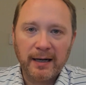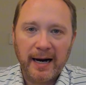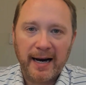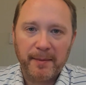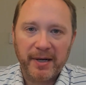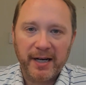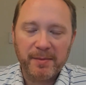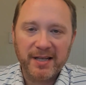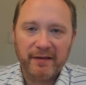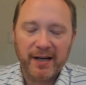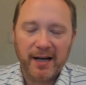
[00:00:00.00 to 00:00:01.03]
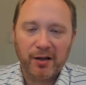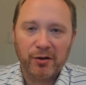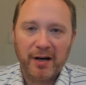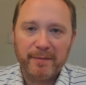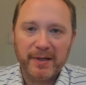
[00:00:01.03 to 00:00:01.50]
Hi, my name is David
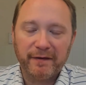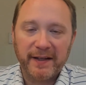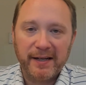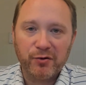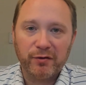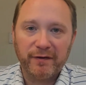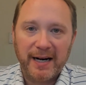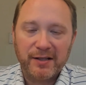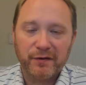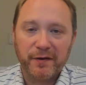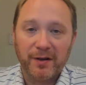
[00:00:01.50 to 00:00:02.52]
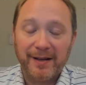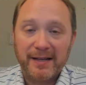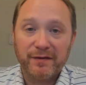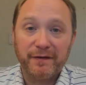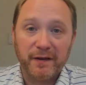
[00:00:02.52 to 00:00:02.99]
Heller. I've been a financial advisor for the
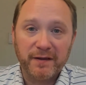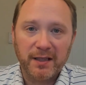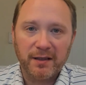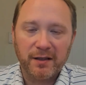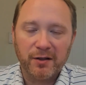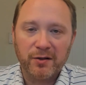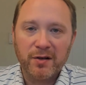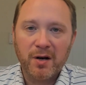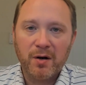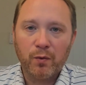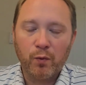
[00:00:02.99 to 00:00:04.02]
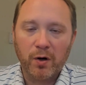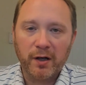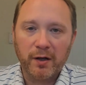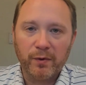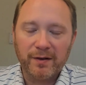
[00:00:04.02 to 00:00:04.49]
last 15 years,
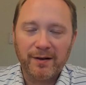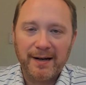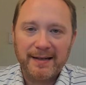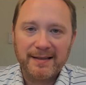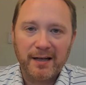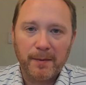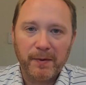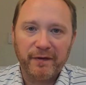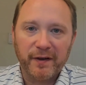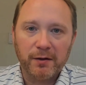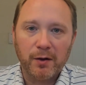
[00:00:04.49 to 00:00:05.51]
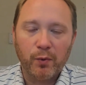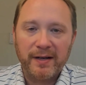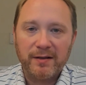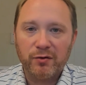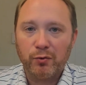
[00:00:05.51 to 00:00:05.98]
working with clients to help them figure out
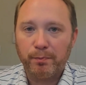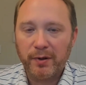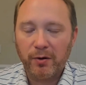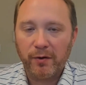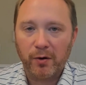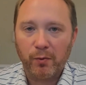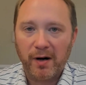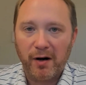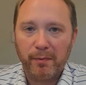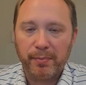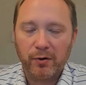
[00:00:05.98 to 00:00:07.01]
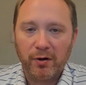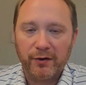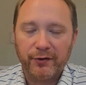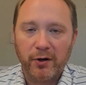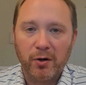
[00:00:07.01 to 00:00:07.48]
ways to build their wealth, but
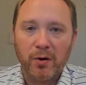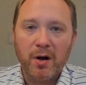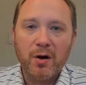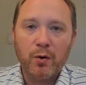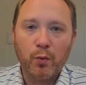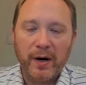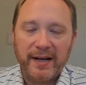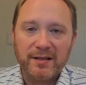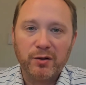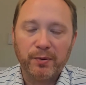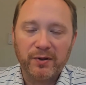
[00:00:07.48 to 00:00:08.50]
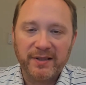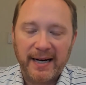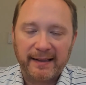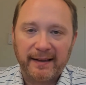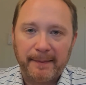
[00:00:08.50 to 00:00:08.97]
also ways to
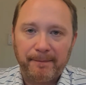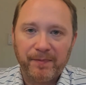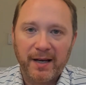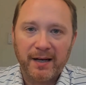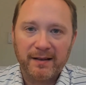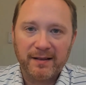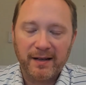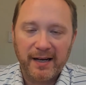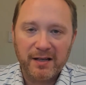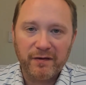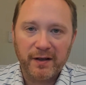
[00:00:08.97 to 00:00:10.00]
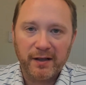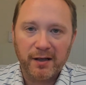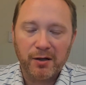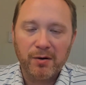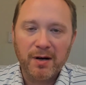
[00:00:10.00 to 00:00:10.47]
protect it. And in today's
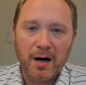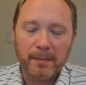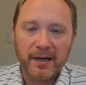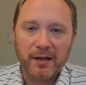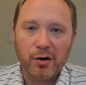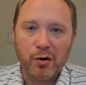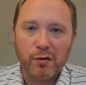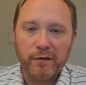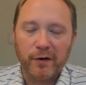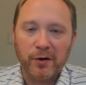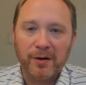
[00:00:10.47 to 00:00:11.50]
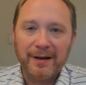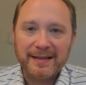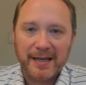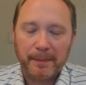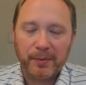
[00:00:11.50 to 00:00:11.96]
video, I'm going to go over
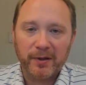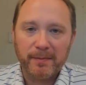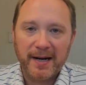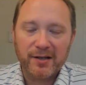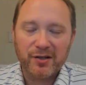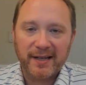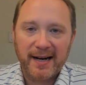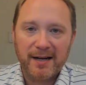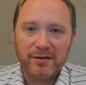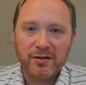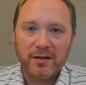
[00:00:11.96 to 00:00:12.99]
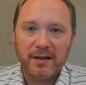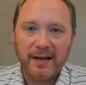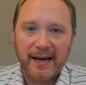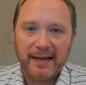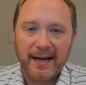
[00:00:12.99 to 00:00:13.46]
separately managed accounts,
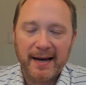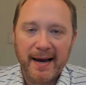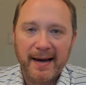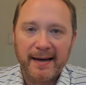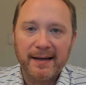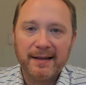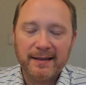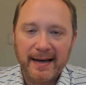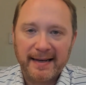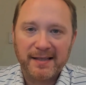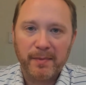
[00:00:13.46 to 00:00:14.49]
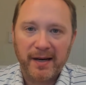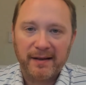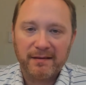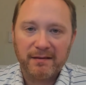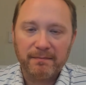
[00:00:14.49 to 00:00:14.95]
aka
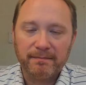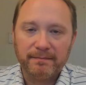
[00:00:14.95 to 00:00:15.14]
SMAs.